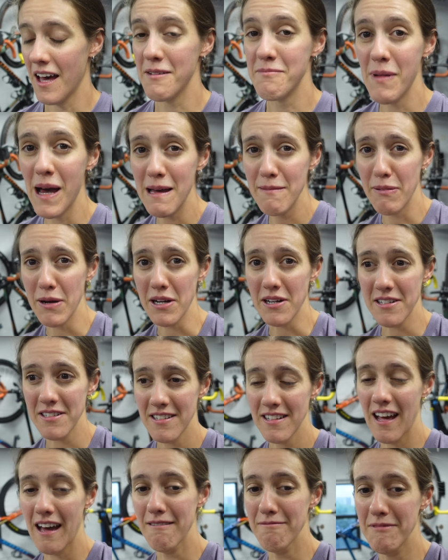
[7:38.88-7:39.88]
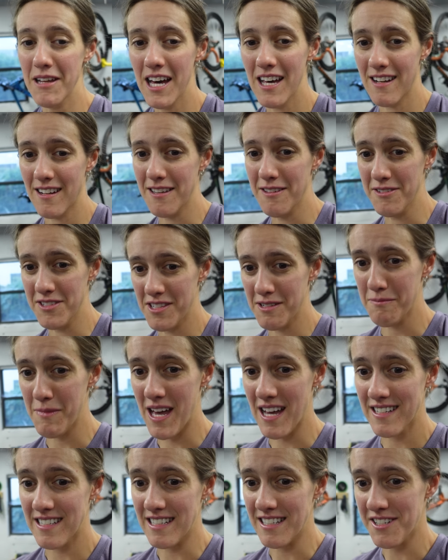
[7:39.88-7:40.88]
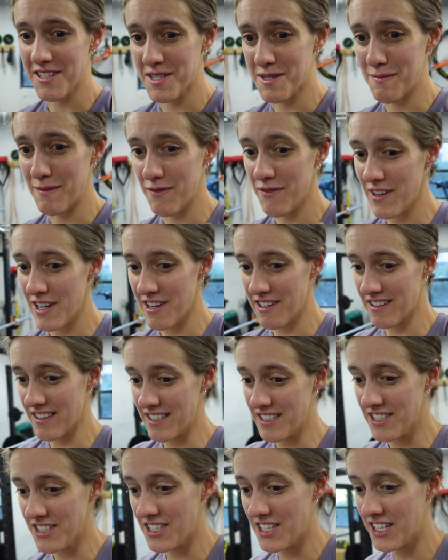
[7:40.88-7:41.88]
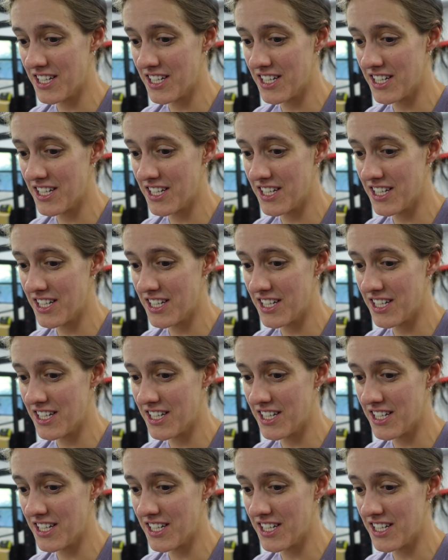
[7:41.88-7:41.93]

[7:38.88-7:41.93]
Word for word: On my part, I'm not accusing Macky, just to be very clear.